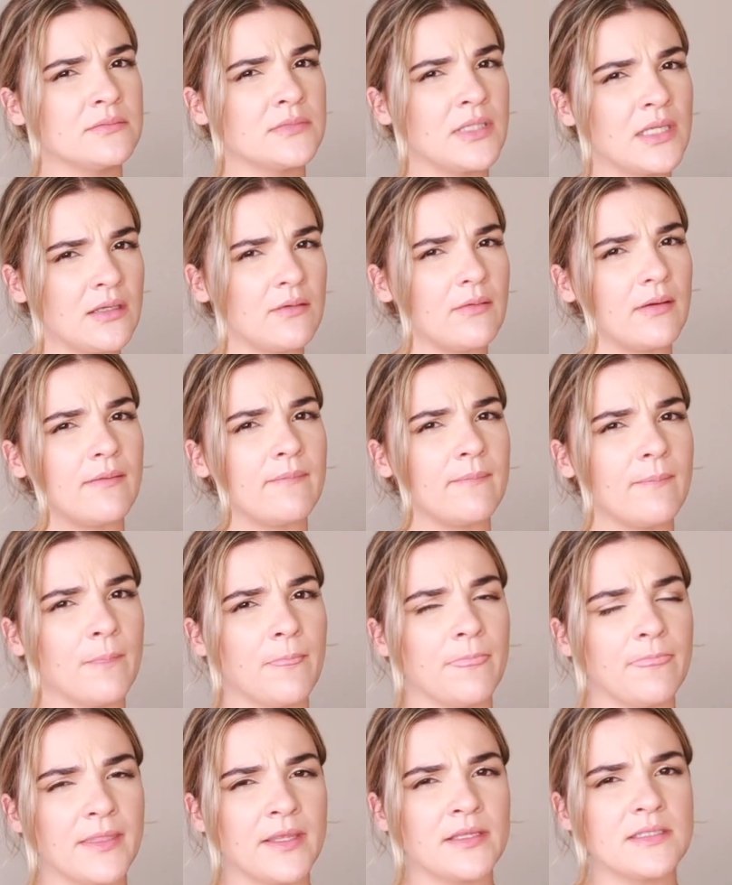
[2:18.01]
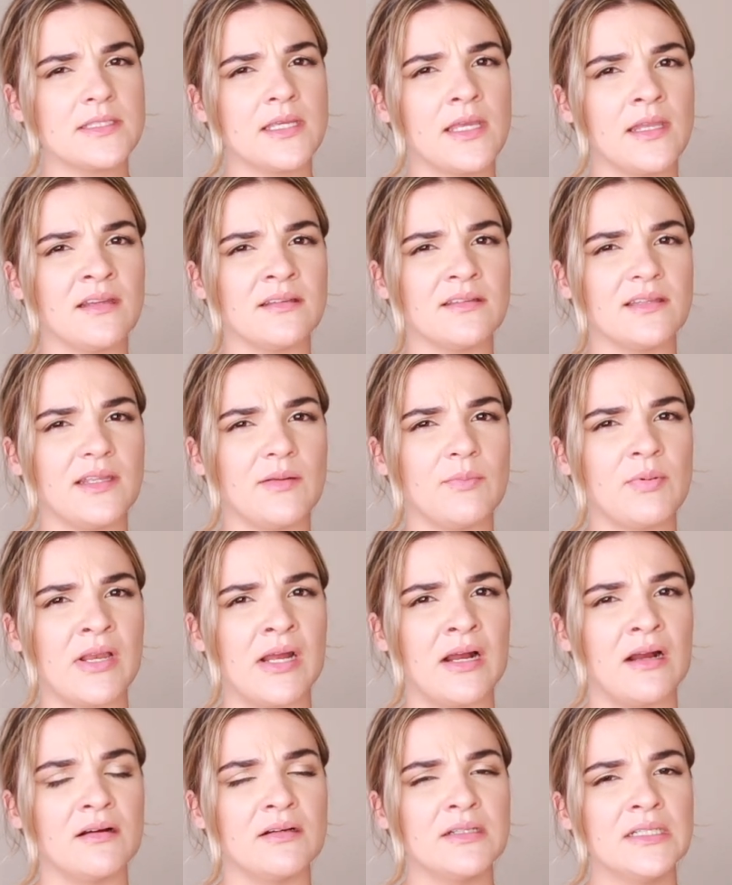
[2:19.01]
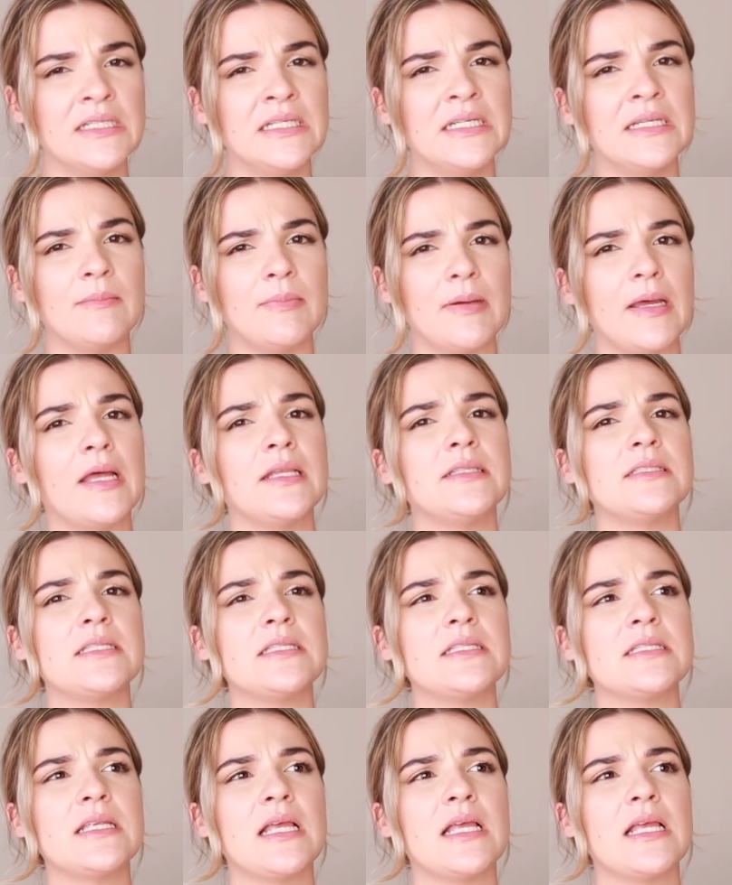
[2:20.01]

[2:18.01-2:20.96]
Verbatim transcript: Anyway, things are getting deep now. But